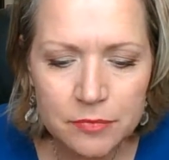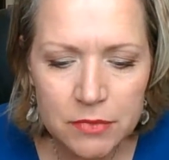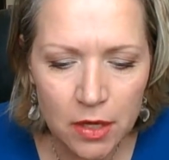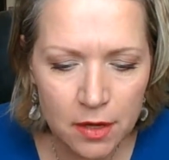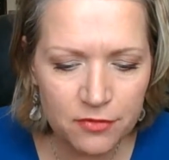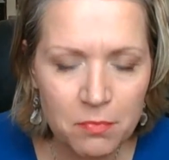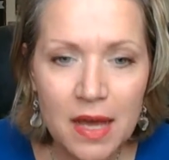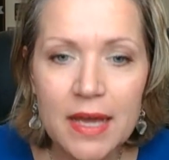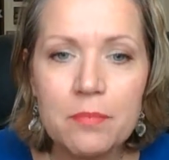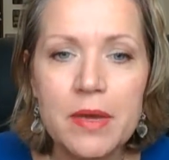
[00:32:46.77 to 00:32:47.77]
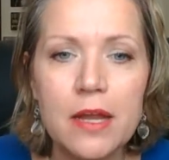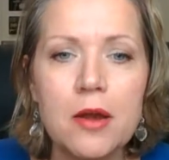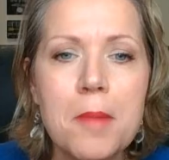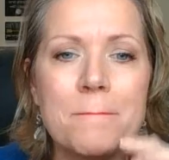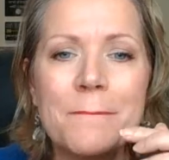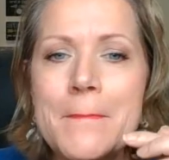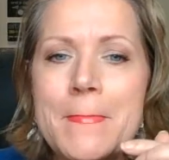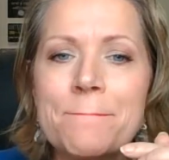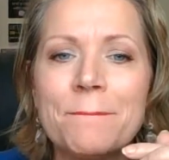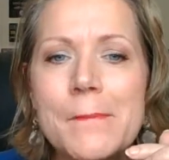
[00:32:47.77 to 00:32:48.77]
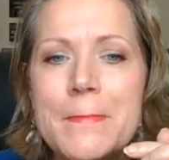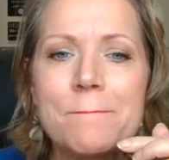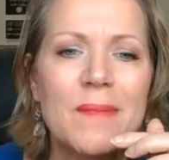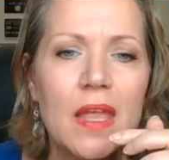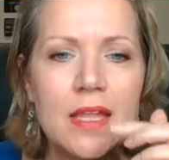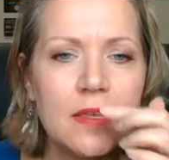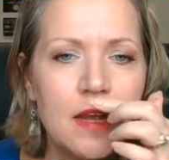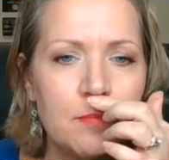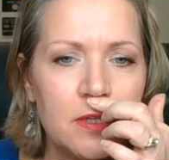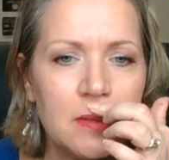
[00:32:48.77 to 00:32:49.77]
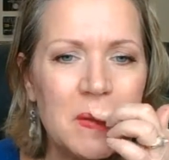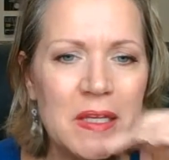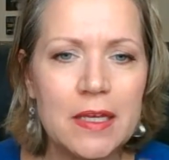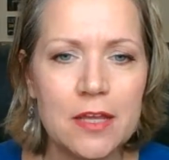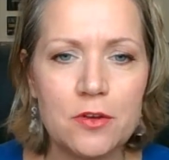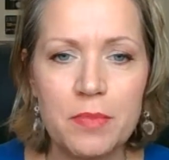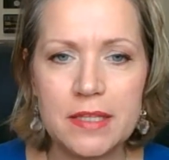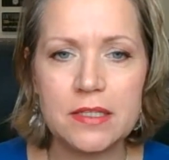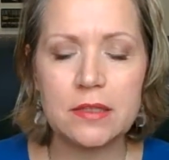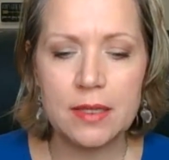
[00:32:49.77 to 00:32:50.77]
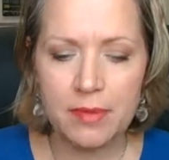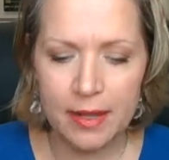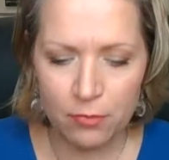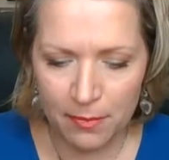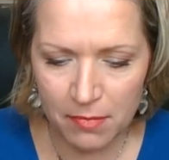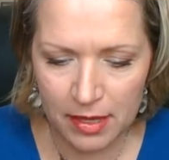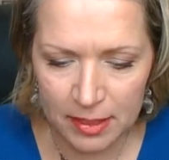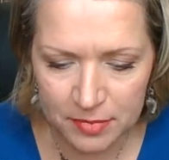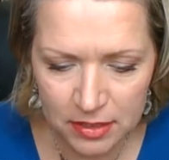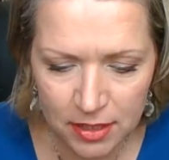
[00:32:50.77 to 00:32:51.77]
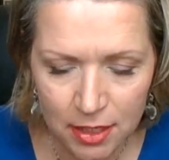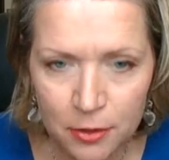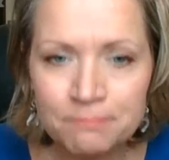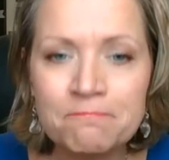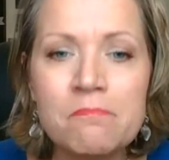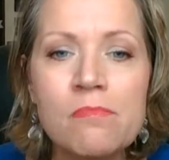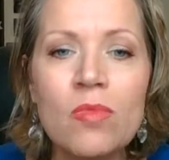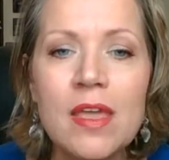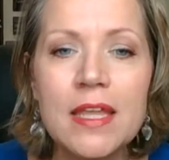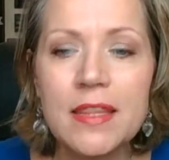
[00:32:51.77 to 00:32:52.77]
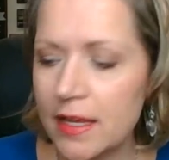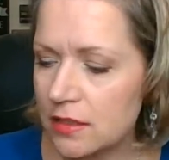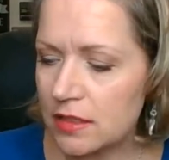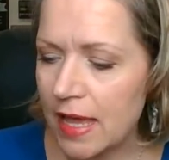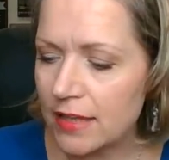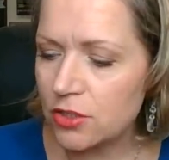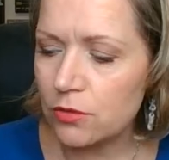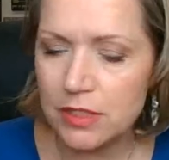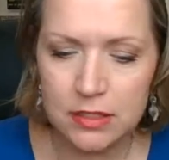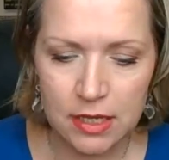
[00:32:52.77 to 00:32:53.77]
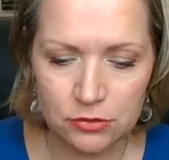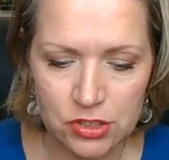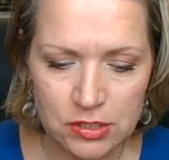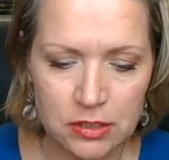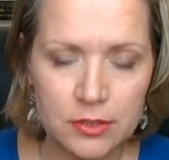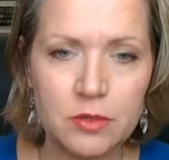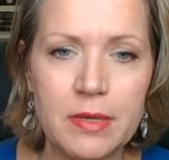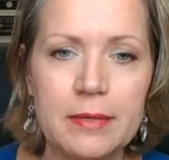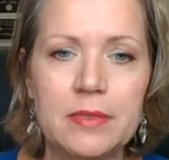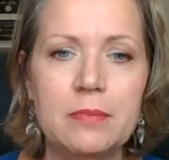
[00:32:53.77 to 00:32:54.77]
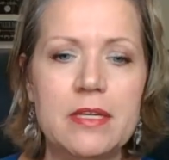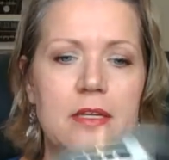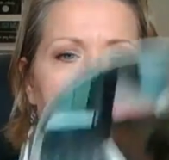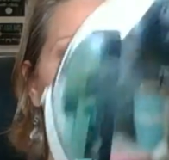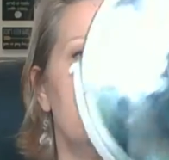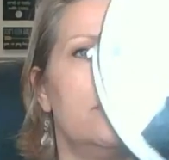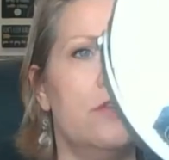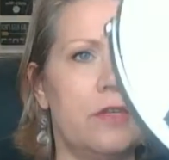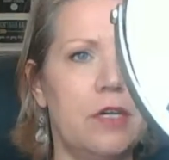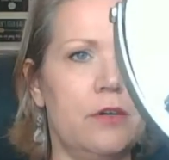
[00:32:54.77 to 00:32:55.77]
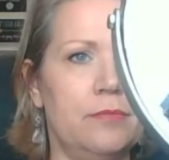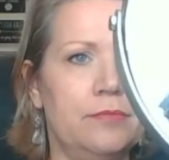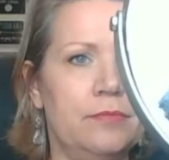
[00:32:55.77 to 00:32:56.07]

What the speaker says: Of my Bare, and then I blend them together basically by rubbing my lips together, and that tones it down just a little bit. Let me get a good look here.